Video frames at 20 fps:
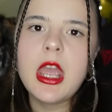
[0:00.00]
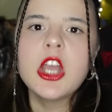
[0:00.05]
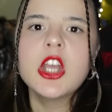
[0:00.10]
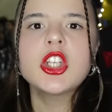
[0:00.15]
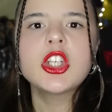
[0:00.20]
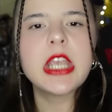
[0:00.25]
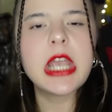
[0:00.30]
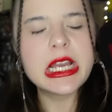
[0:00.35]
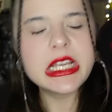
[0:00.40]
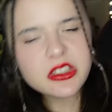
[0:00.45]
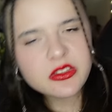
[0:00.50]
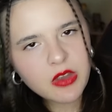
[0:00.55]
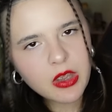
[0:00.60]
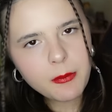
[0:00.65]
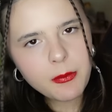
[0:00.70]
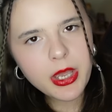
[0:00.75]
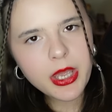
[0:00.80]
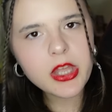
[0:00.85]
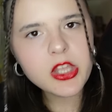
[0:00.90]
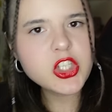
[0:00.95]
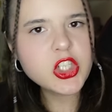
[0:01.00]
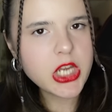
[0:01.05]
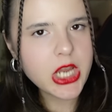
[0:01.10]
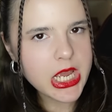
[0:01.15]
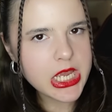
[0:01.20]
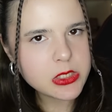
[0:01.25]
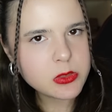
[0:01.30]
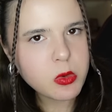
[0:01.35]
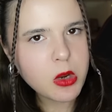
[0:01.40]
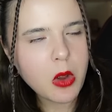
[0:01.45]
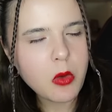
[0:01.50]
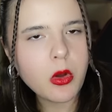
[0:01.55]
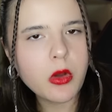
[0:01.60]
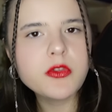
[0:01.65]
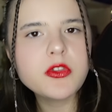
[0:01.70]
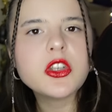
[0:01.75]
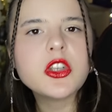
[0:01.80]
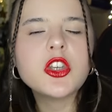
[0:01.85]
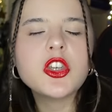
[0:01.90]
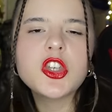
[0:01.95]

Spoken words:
She has vampires, she has werewolves.